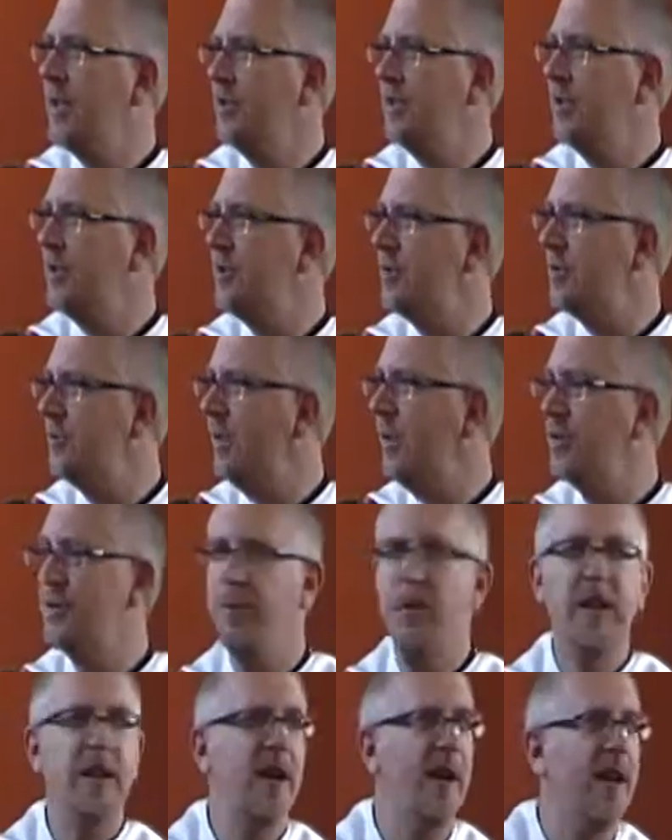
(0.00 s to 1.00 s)
sisters and
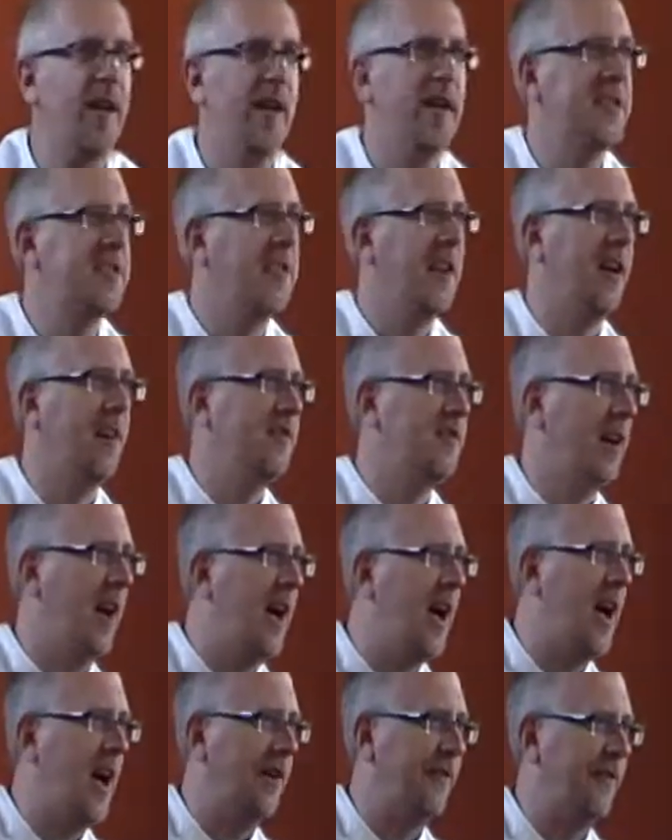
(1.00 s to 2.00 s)
brothers, we cut ourselves
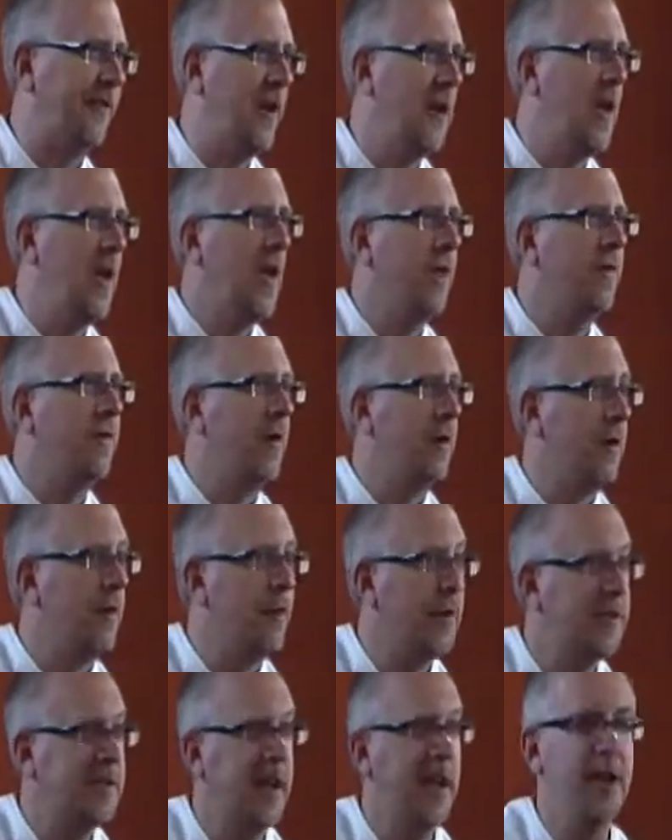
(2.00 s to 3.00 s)
off from
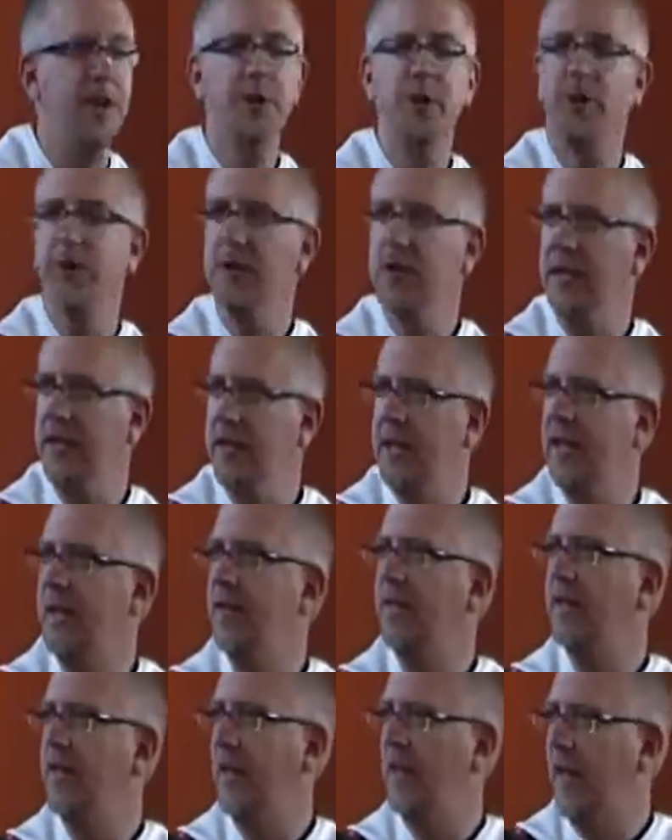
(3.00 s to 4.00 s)
the potential to
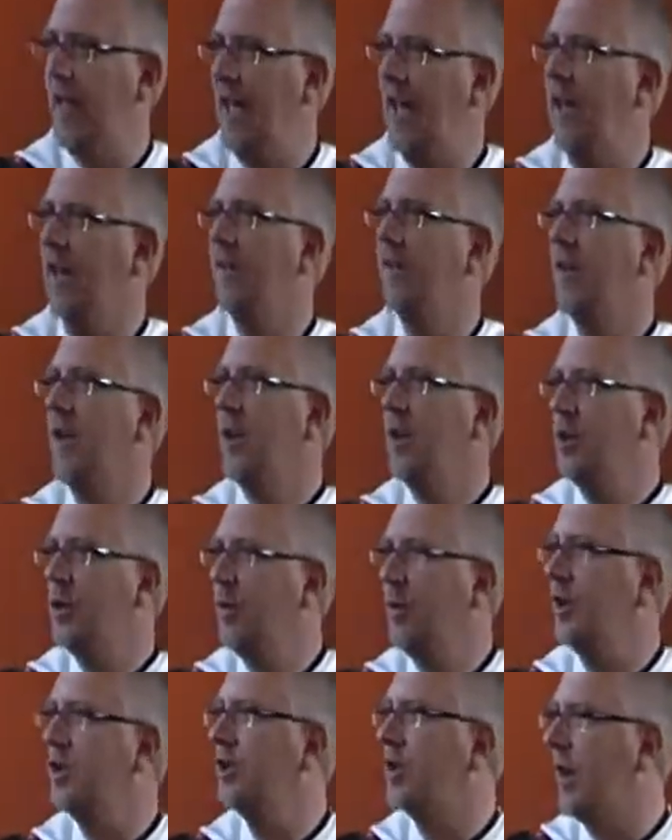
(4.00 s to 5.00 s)
live the life
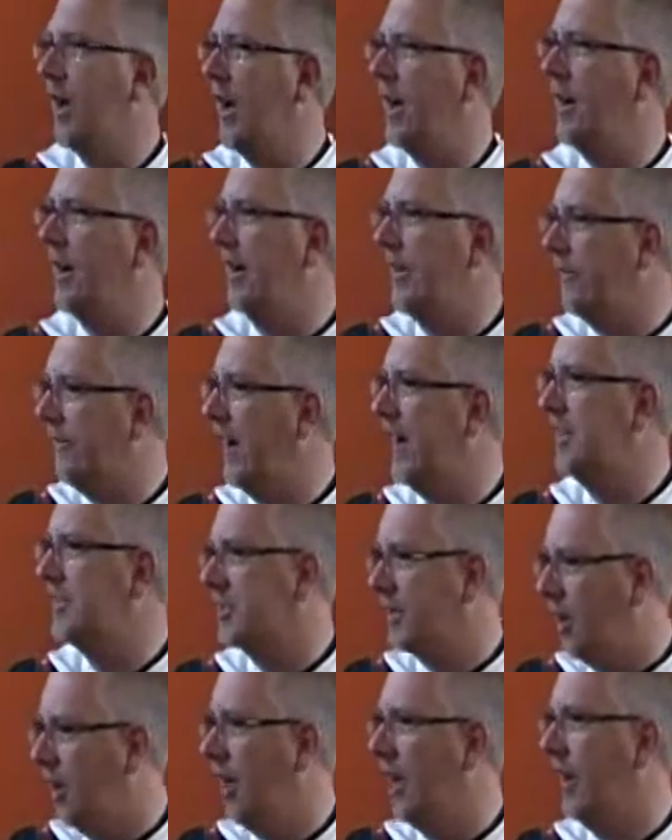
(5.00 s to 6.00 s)
to which God
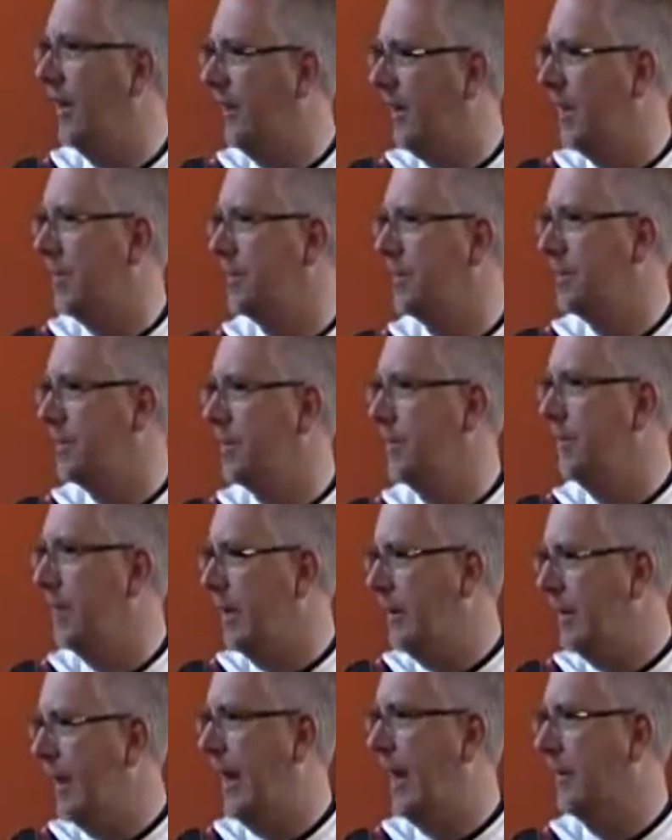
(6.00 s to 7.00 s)
invites all of us to
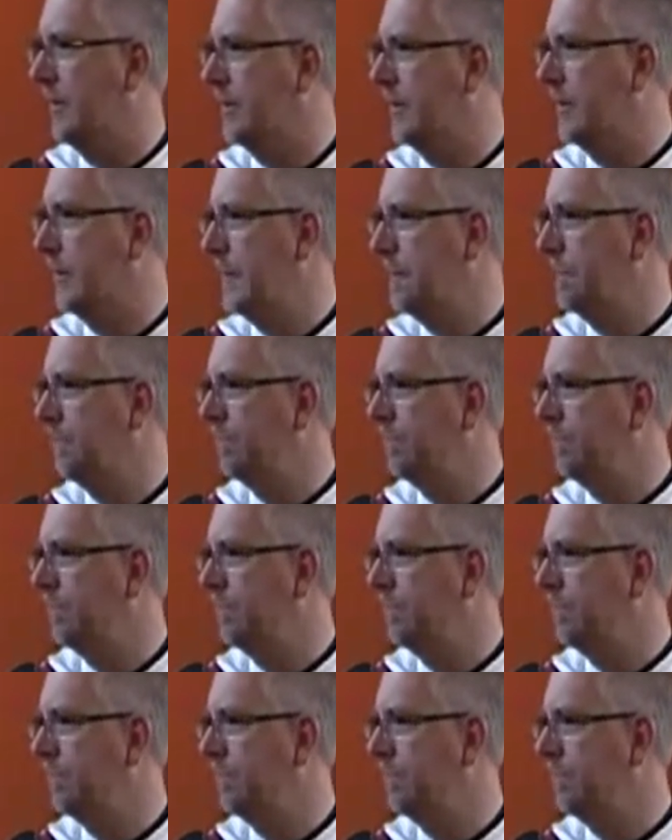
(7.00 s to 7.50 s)
be about.